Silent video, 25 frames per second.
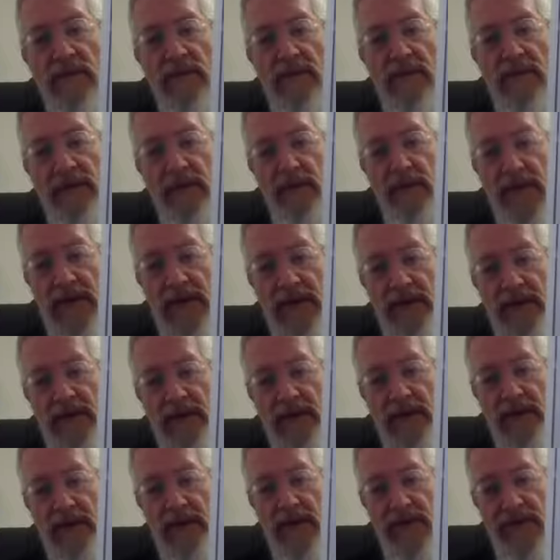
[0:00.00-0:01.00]
But you
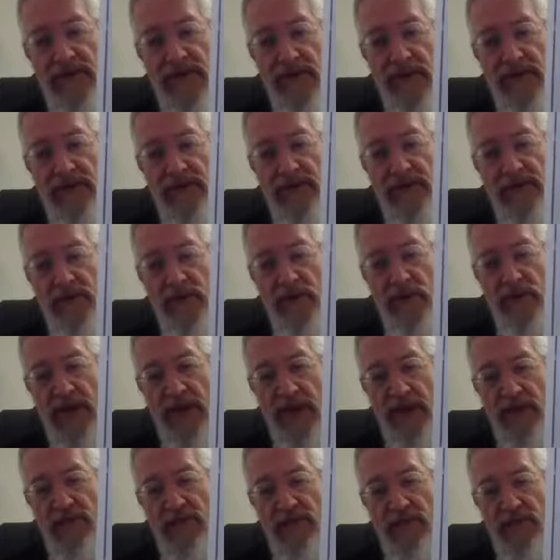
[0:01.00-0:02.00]
entered the east, you
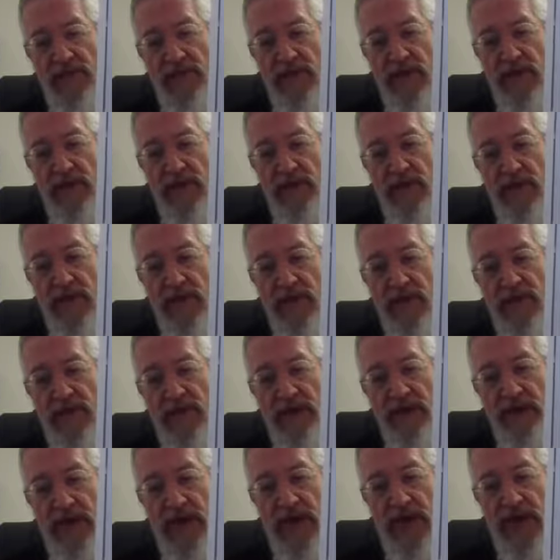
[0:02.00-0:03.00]
came through
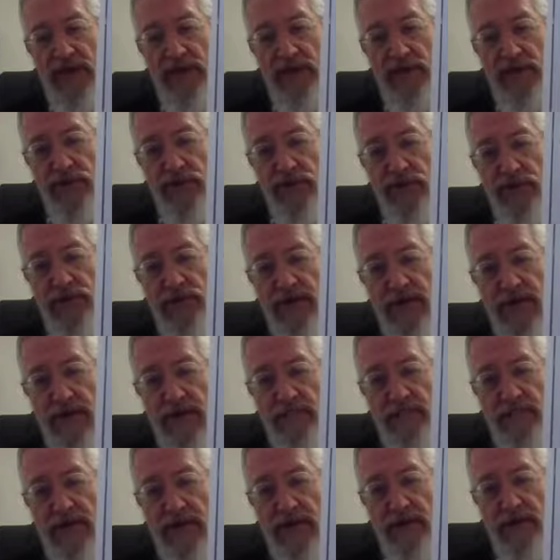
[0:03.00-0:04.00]
Shar Shushan
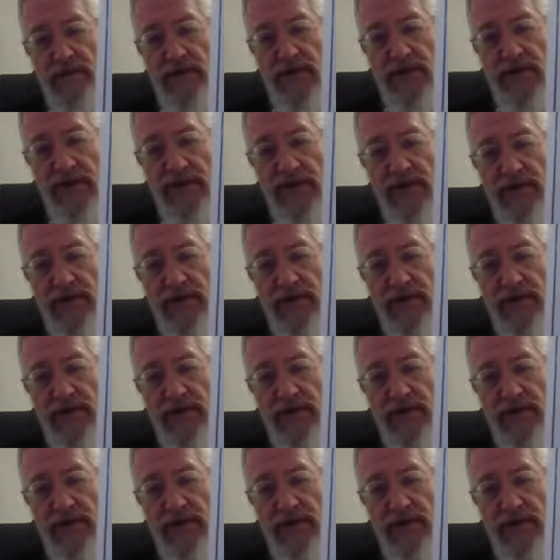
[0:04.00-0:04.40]
Habira,